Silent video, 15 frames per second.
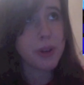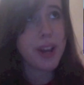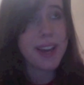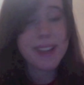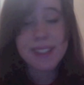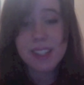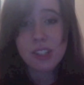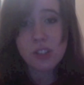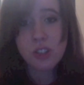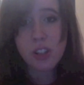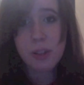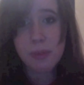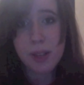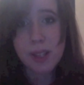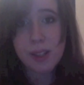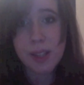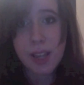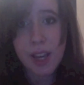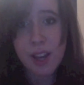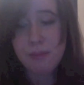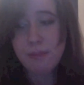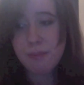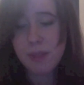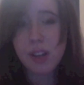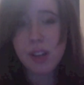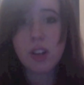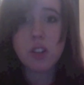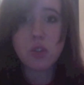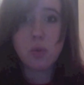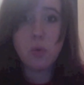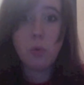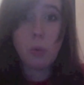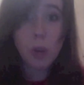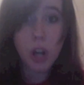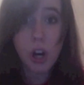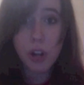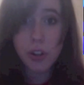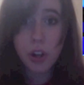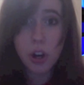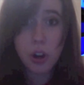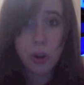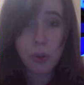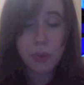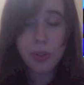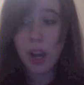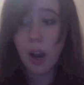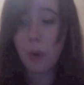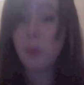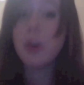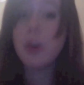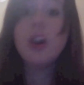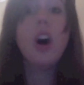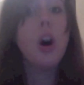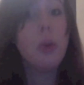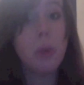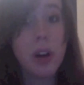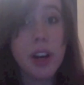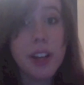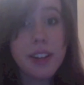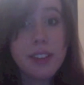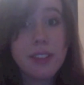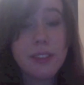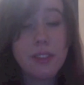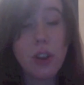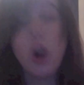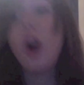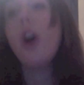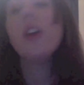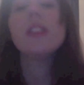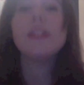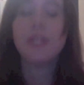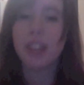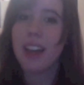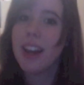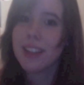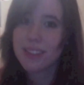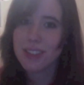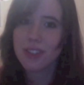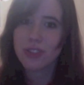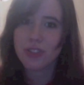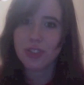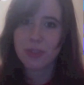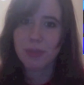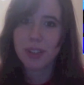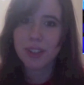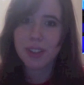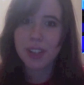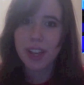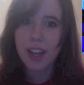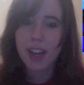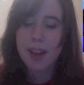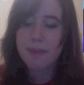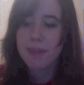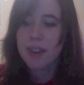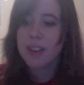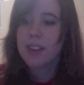ancestors could be in the game, because we all know that we all want all of the ancestors to be in the game,